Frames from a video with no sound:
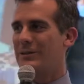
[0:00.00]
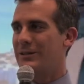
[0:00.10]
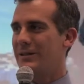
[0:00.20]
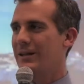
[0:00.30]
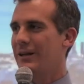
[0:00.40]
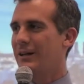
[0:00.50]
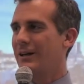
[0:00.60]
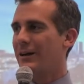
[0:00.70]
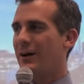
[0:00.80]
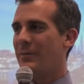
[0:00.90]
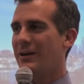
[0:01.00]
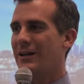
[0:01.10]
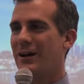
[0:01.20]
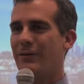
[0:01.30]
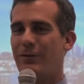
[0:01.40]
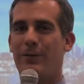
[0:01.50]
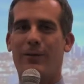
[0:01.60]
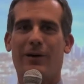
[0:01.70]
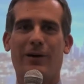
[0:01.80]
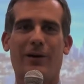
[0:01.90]
We see our money cut
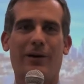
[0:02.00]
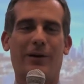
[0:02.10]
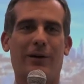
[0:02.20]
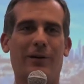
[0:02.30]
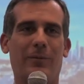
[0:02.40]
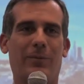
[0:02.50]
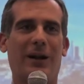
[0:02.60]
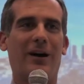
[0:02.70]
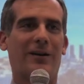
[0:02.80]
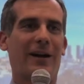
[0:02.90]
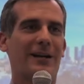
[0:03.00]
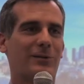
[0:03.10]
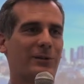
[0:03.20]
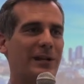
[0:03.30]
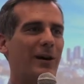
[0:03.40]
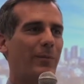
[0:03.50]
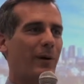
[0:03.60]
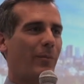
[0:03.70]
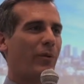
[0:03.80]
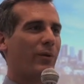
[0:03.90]
for block grants which help
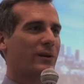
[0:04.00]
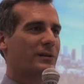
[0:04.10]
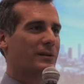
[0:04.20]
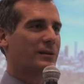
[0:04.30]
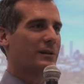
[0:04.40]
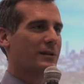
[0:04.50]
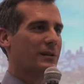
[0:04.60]
our poorest.